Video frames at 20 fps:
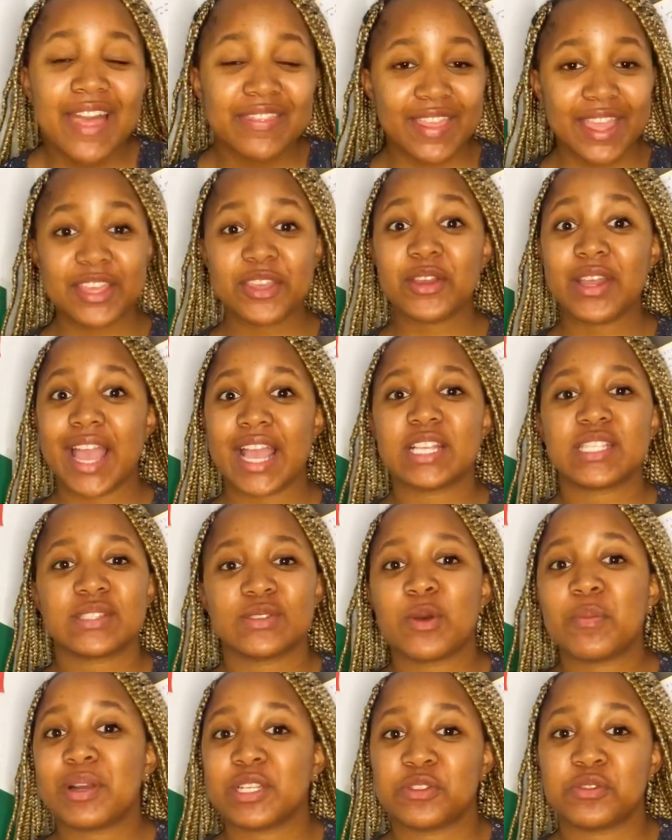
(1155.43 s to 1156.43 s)
thank you guys
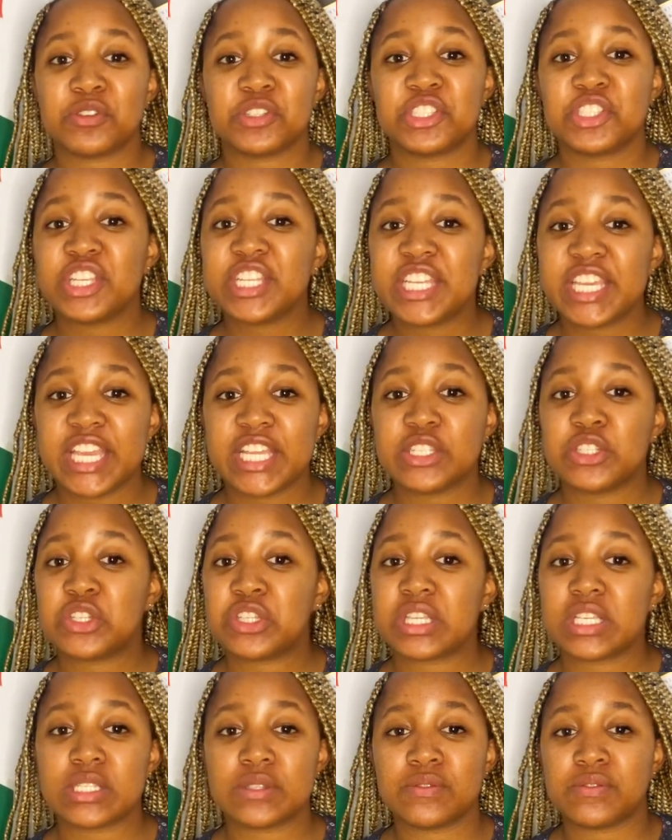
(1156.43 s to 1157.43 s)
so much for tuning into
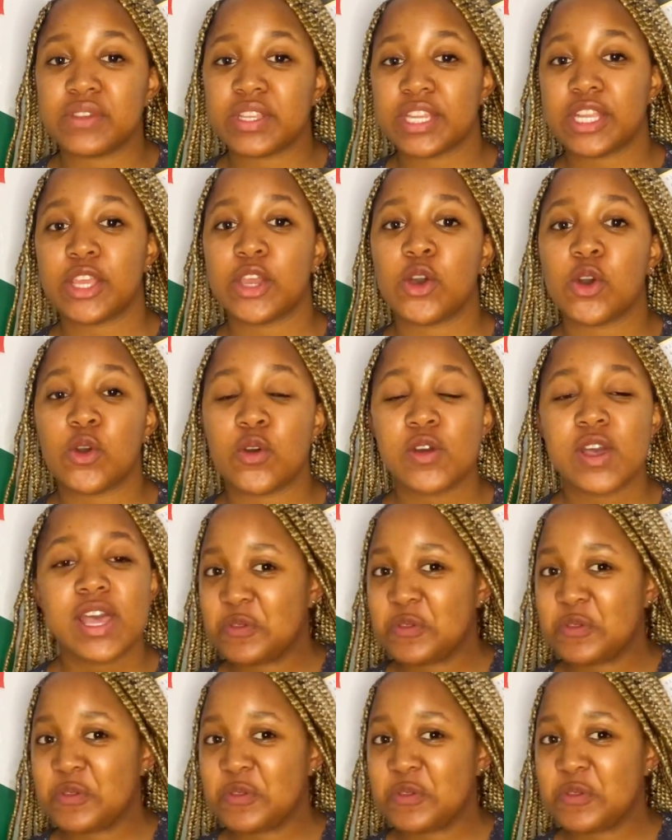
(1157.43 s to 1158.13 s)
this video